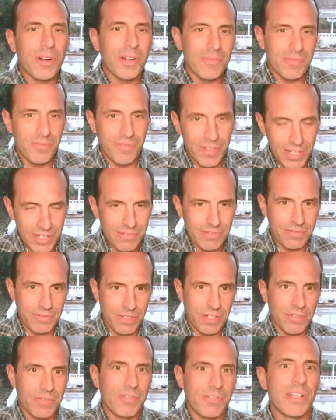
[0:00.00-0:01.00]
and
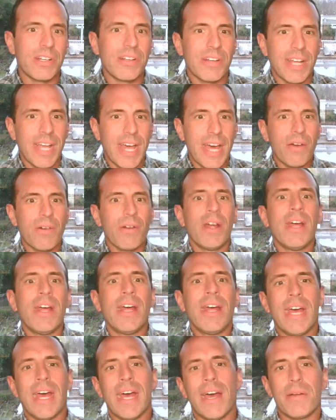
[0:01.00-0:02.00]
figuring out
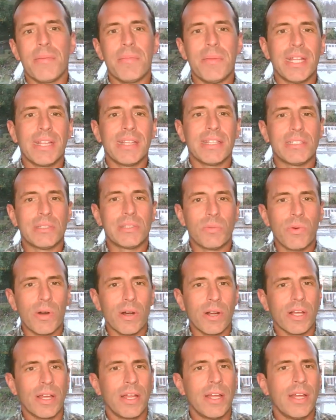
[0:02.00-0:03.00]
how to make this
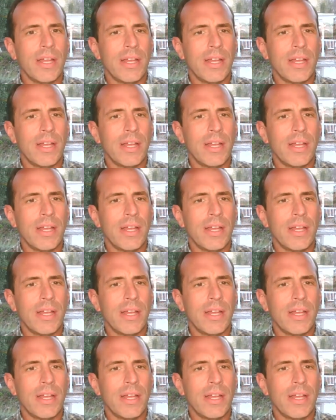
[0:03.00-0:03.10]
work.